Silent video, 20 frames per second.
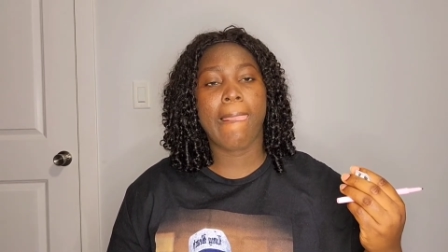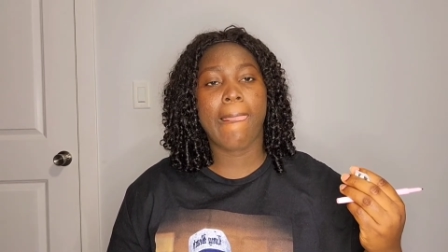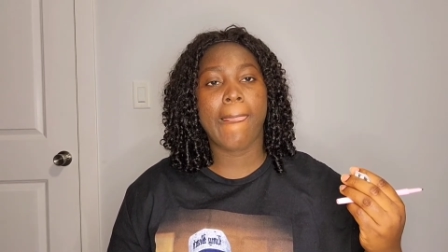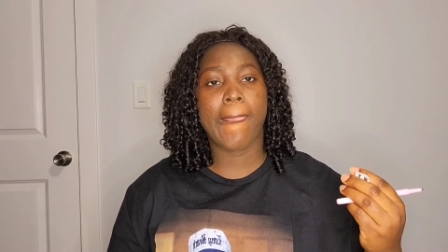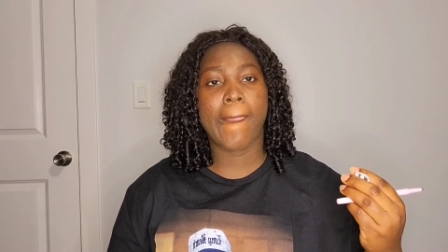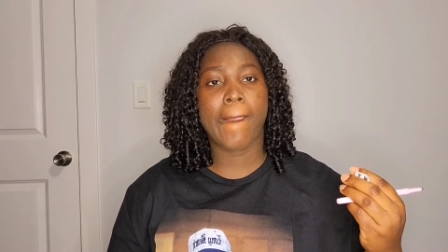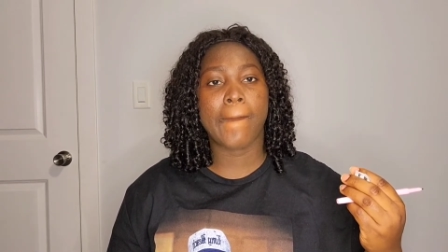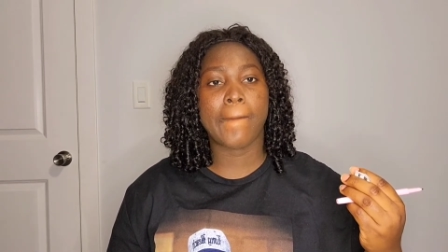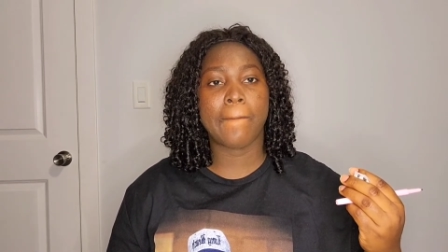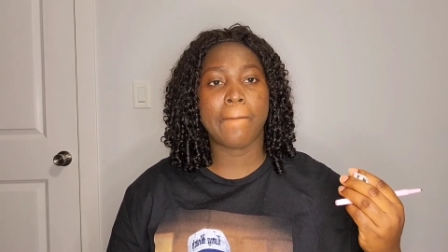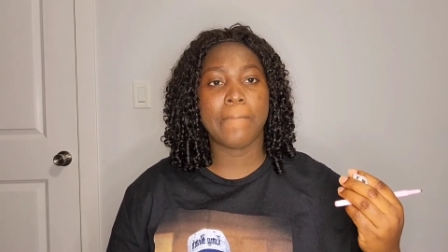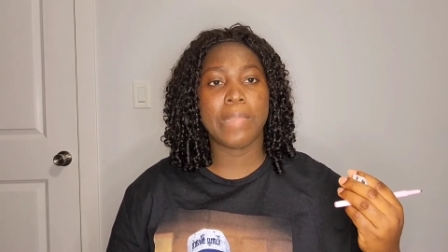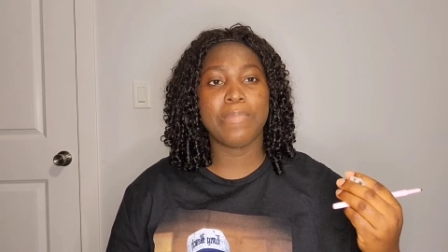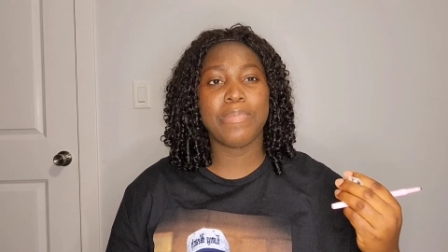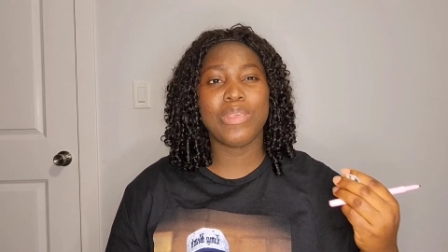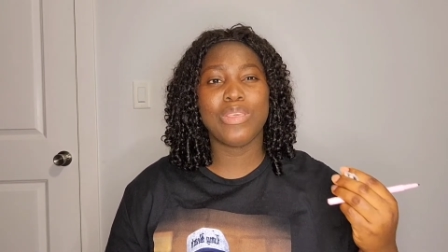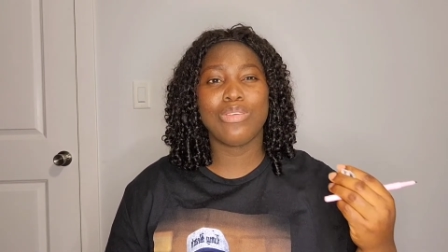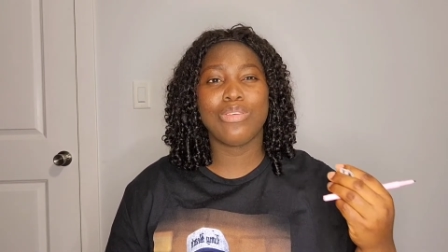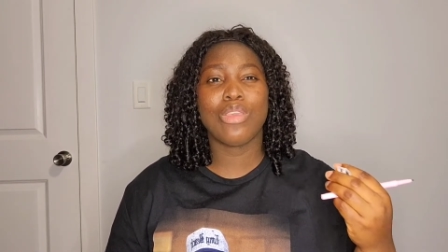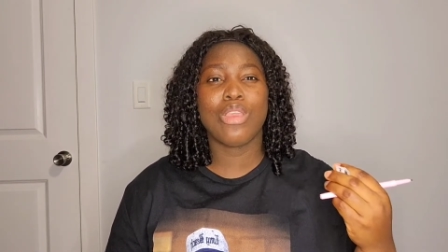
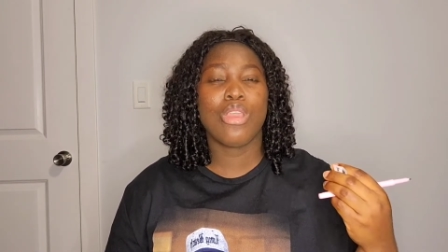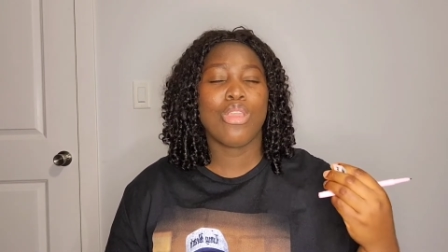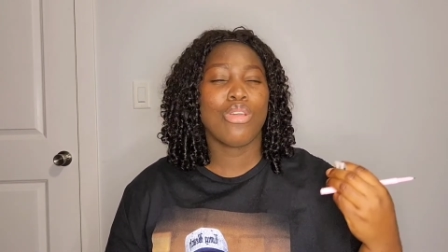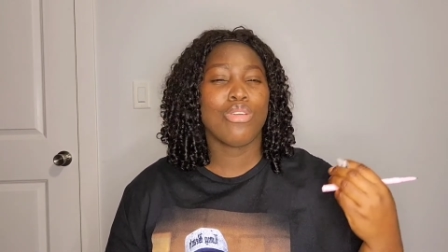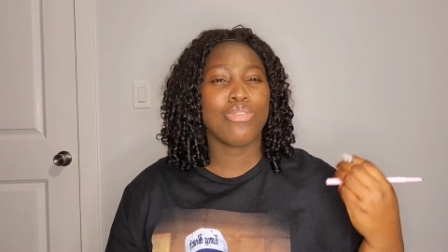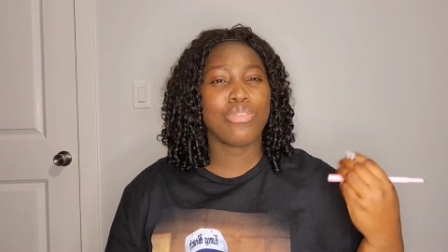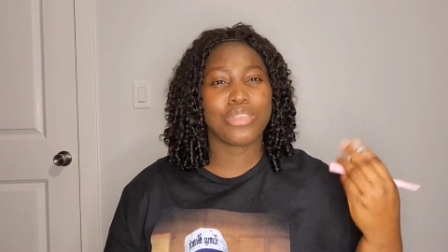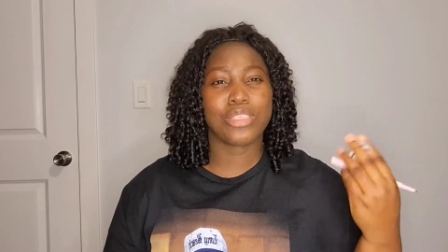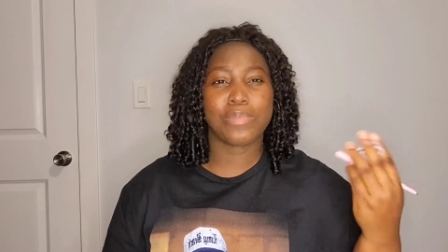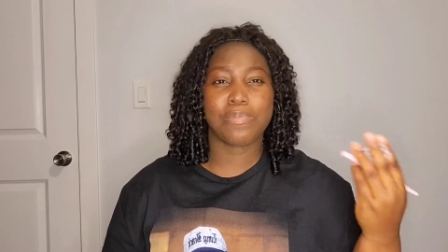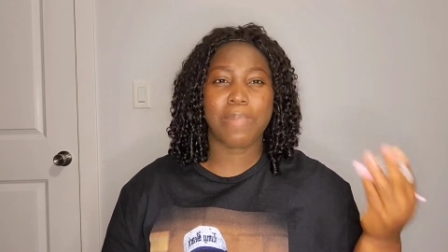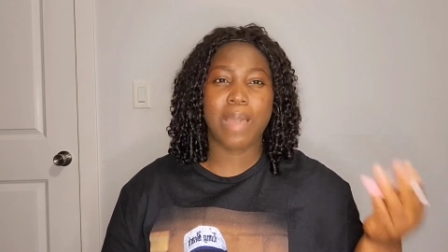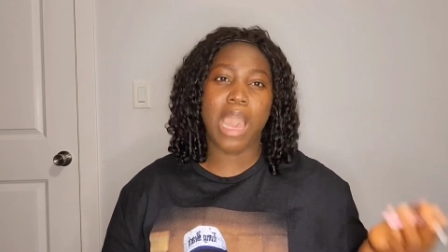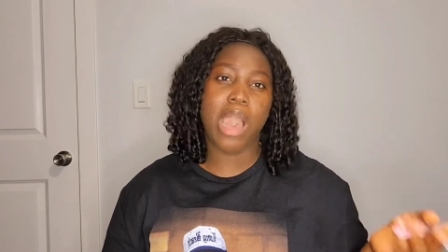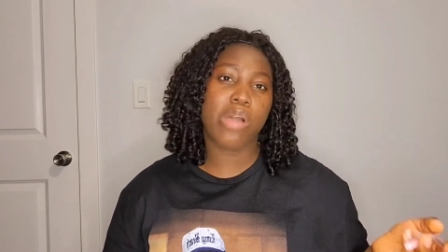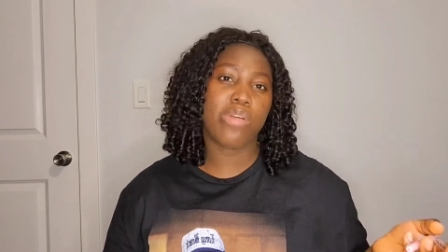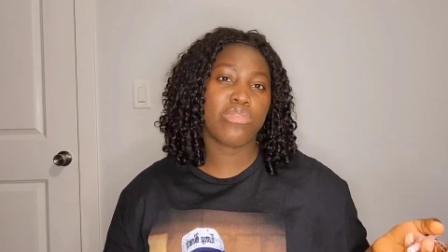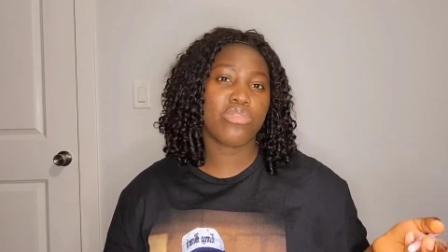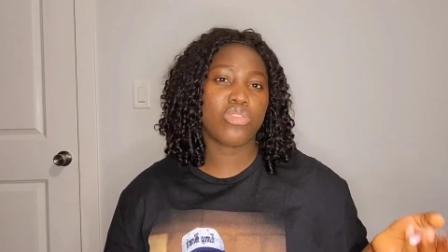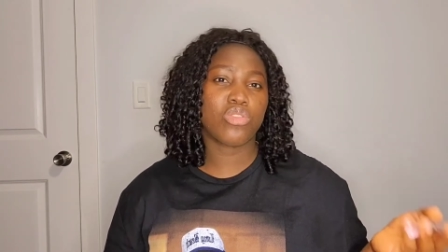maybe your
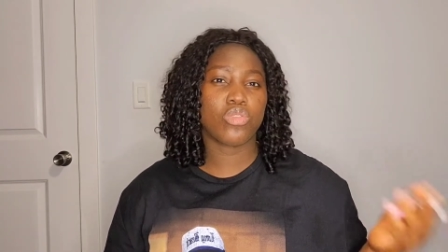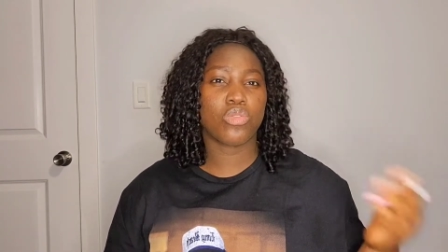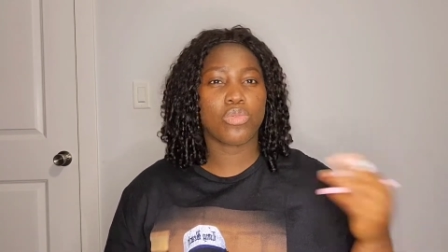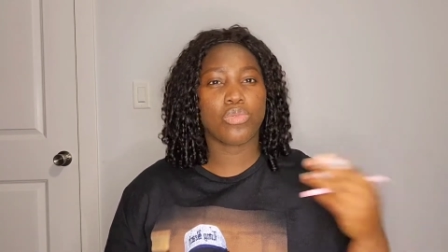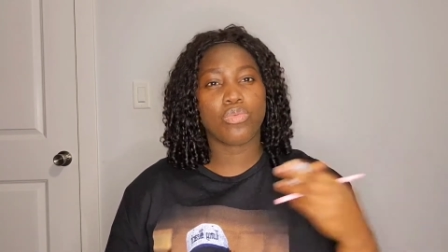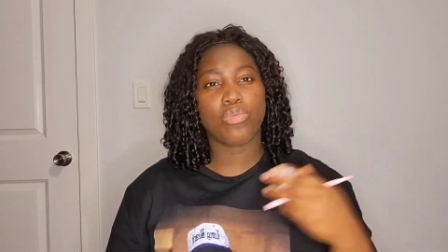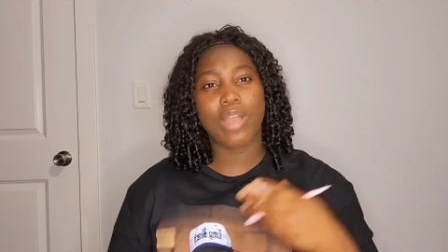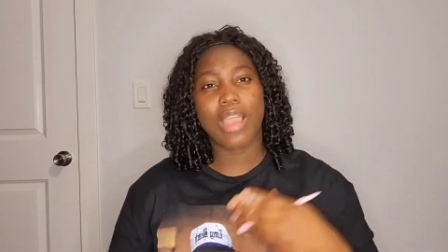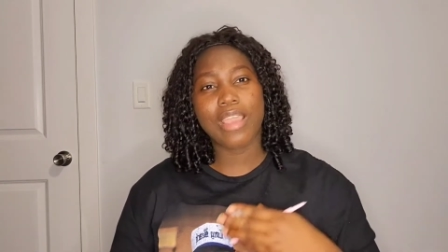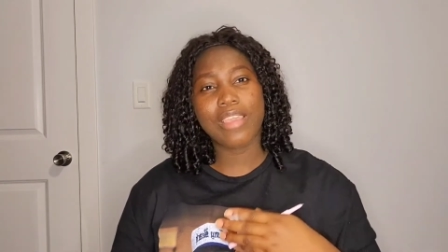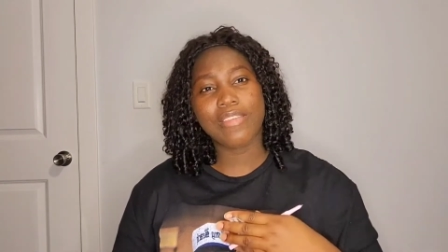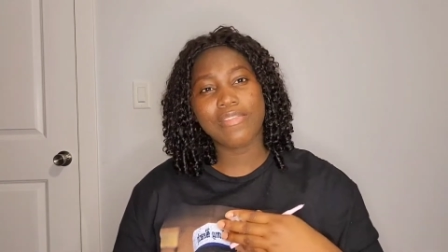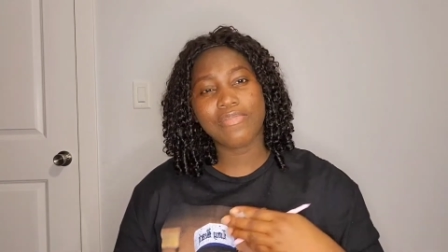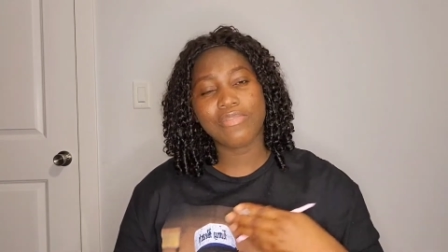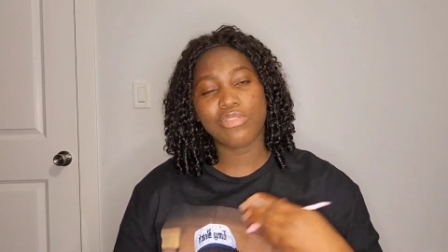spouse, your wife,